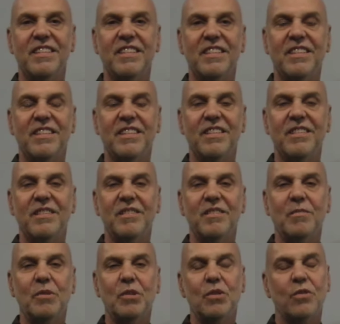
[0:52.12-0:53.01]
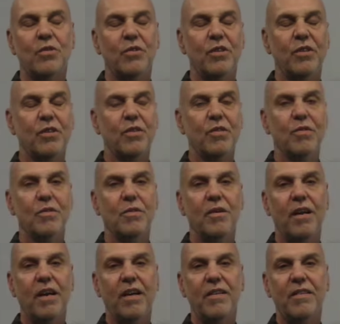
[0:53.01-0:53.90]
Uh, musical theater
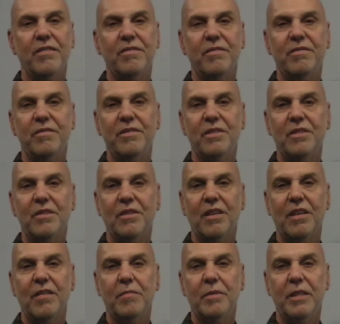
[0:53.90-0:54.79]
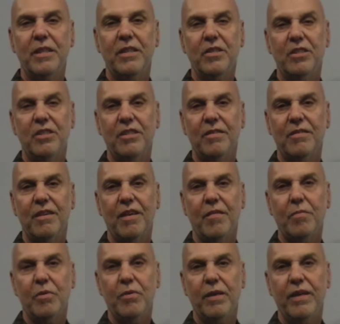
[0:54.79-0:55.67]
grew out of you know a combination of
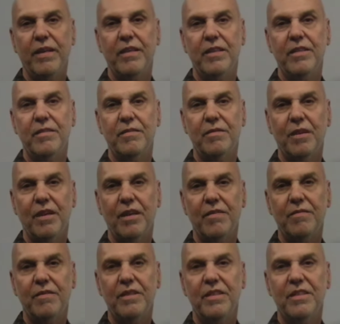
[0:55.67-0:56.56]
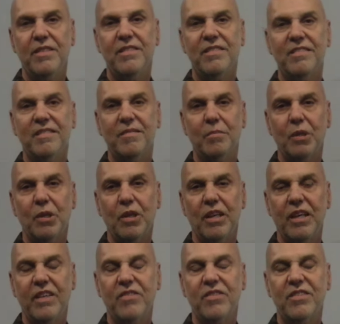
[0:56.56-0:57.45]
operetta and vaudeville,
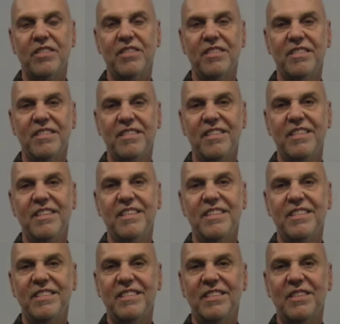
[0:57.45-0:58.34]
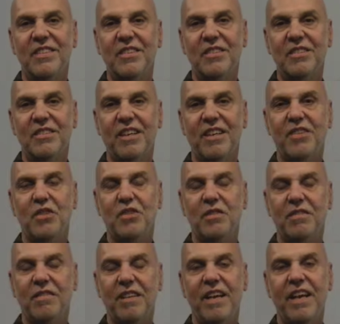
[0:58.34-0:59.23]
burlesque, so there's
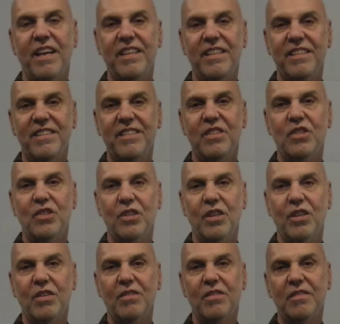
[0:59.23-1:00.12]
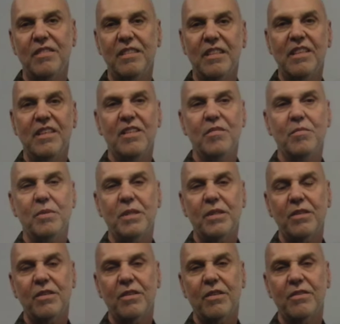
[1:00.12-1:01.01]
touches of that in the show.
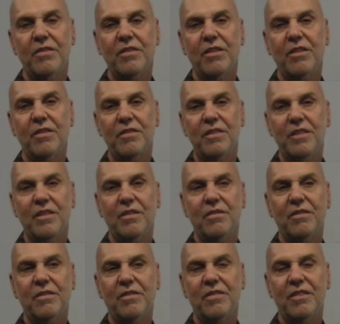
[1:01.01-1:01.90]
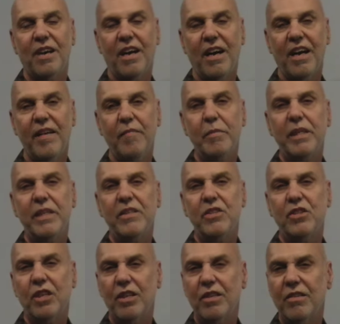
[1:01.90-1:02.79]
But there's also, you know,
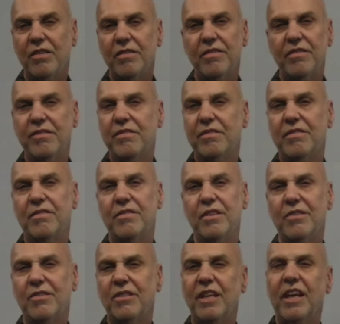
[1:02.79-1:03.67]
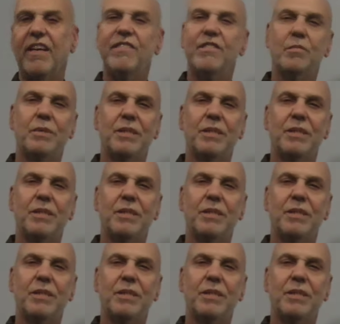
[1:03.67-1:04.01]
timing jokes, jokes that have to